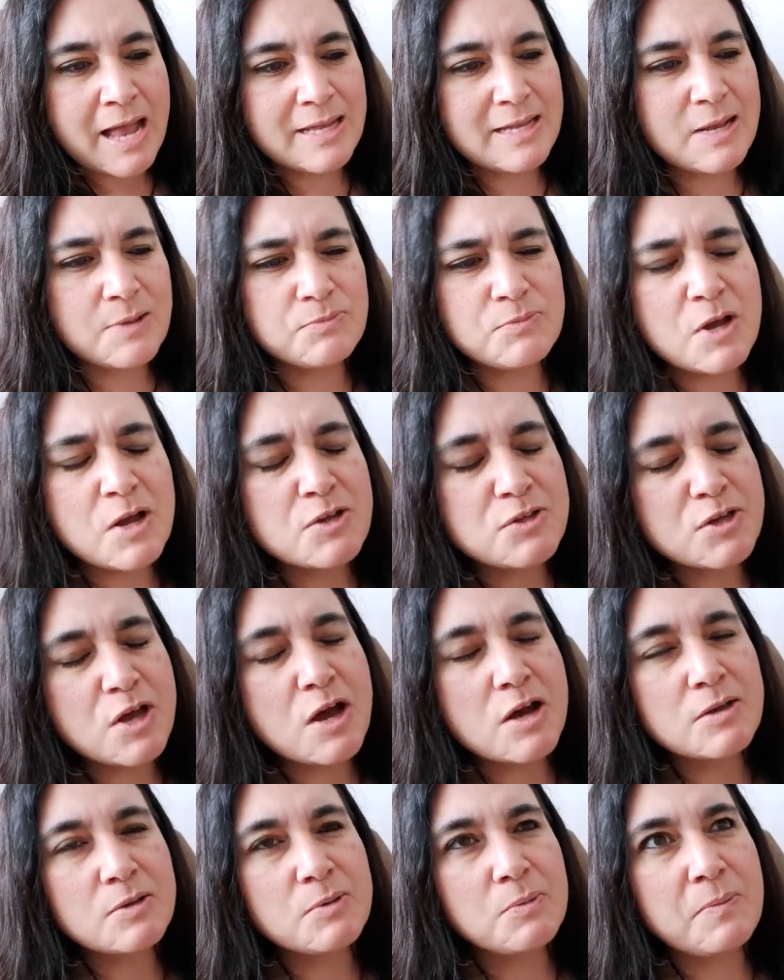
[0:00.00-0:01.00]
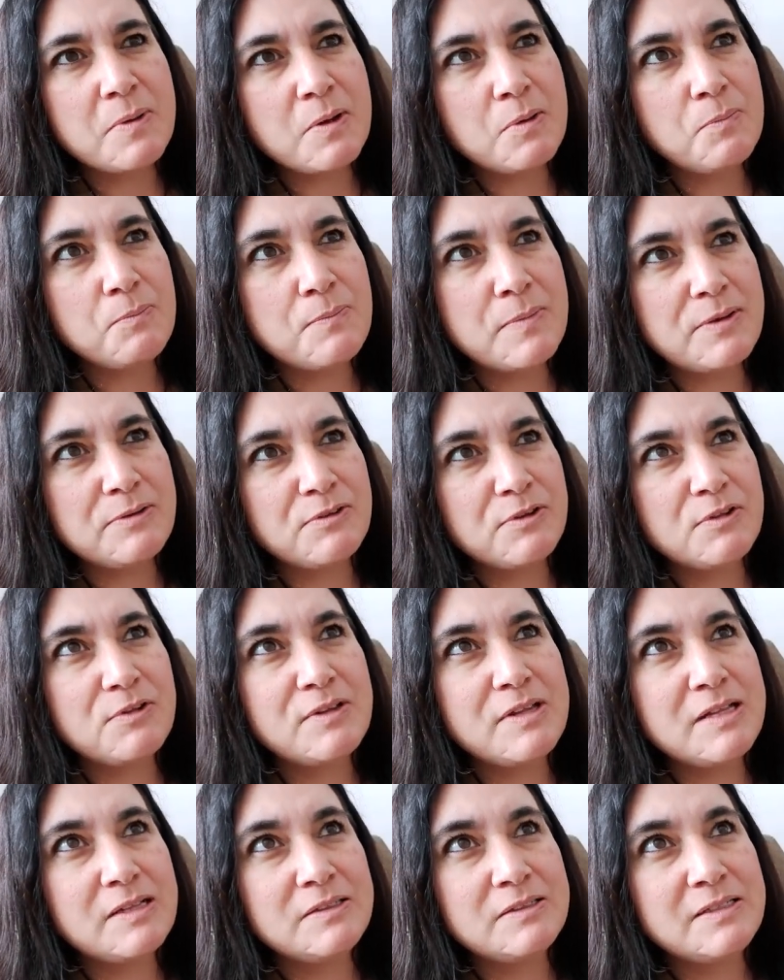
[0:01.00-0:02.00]
And I'm not talking about
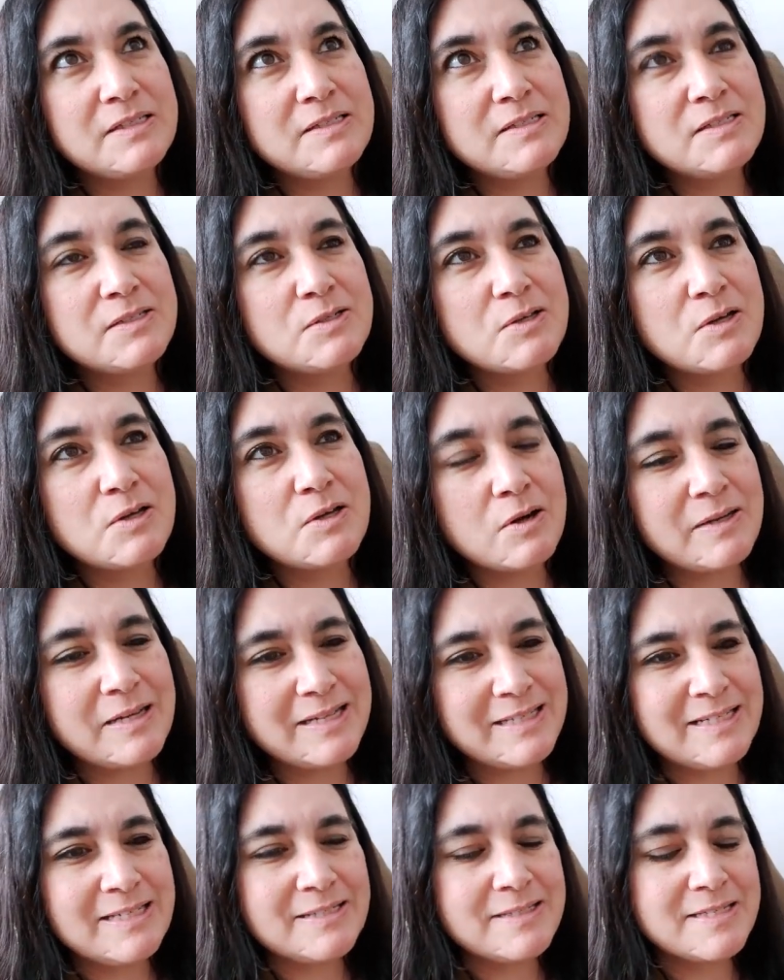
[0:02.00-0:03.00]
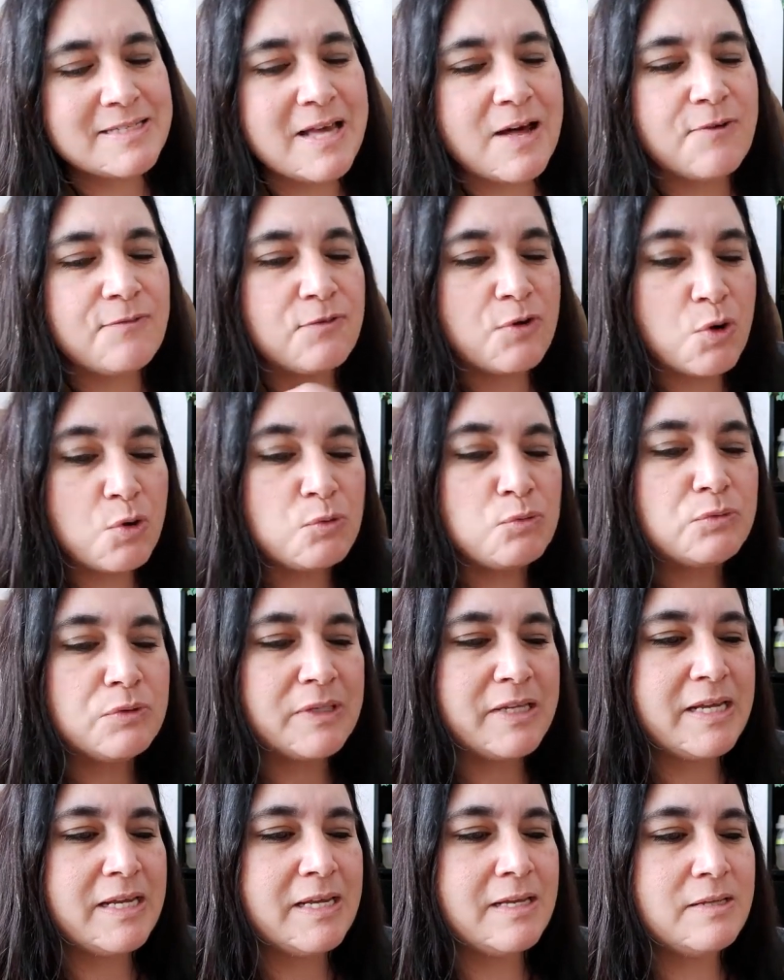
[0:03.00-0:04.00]
mental illness in itself
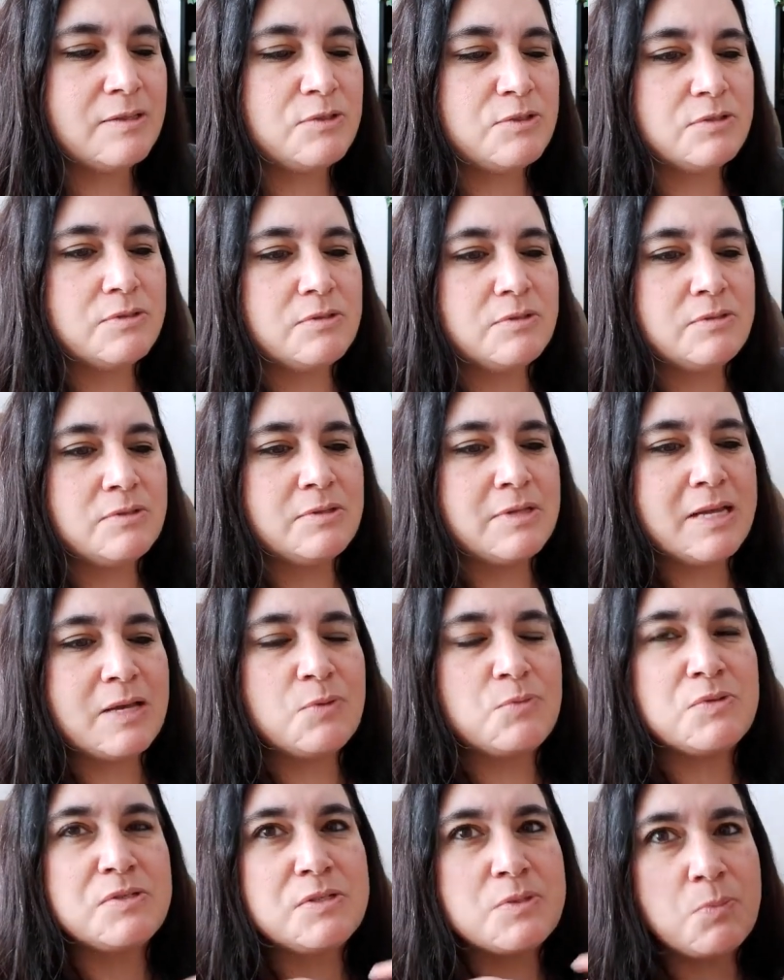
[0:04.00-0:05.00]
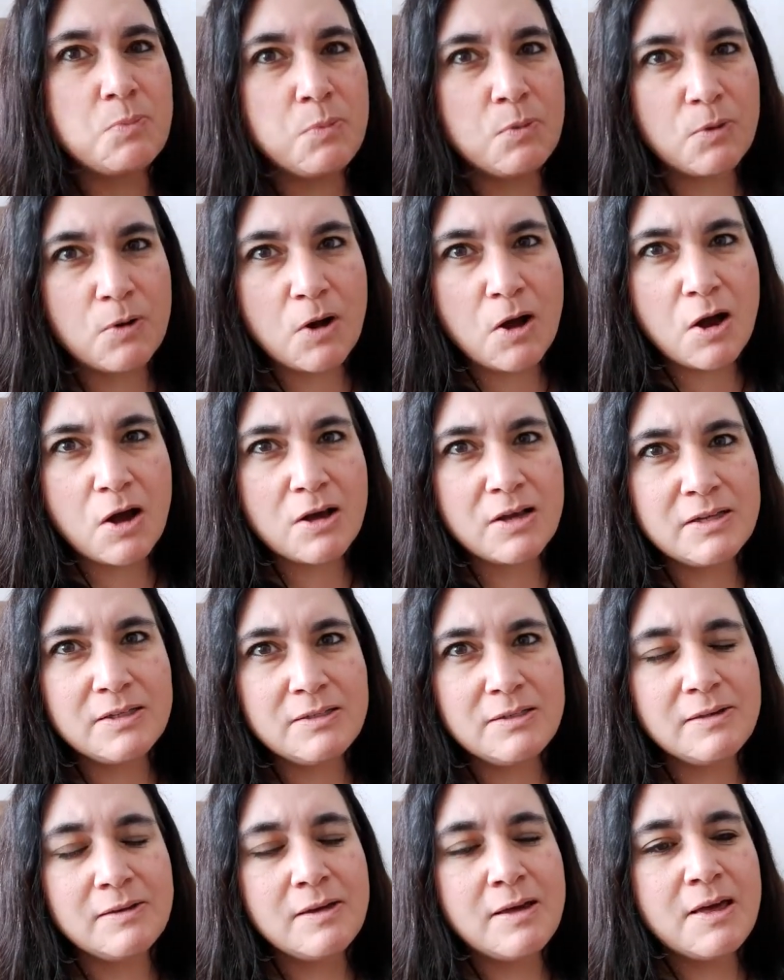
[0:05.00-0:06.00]
only. It was a
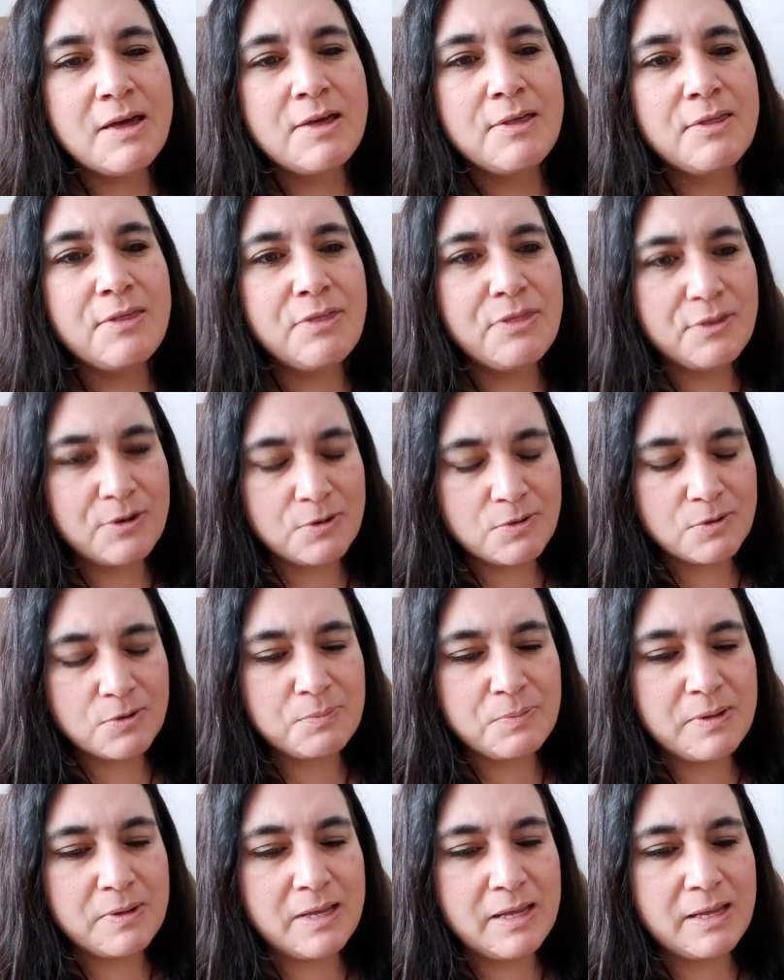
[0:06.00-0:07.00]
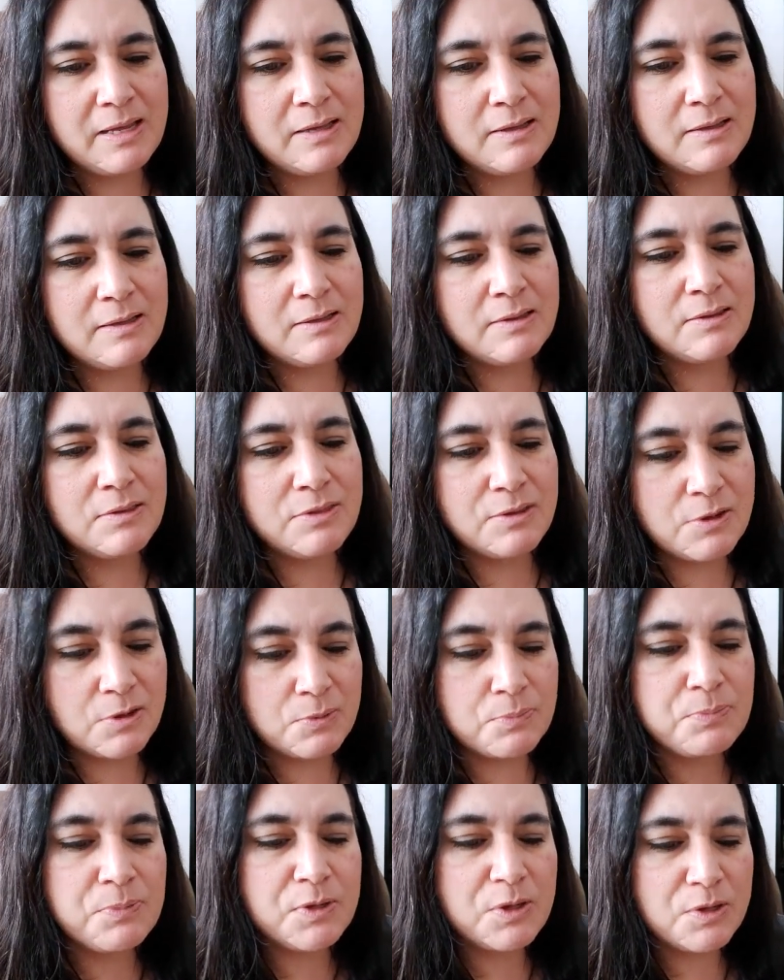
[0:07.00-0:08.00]
broad therapy,
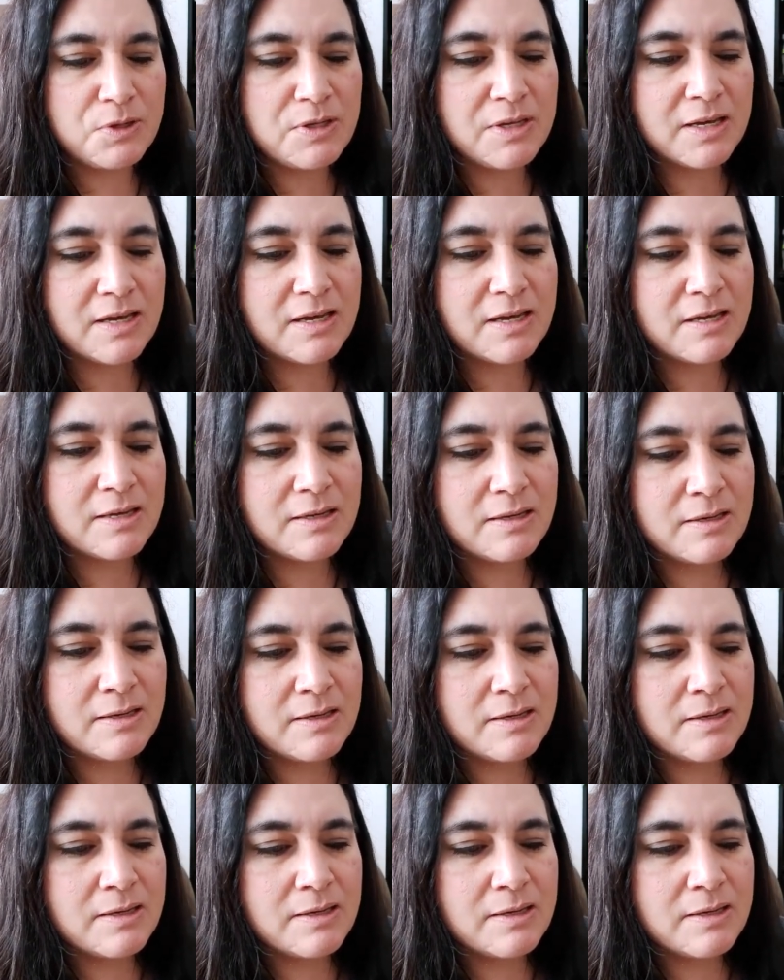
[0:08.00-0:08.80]
therapeutic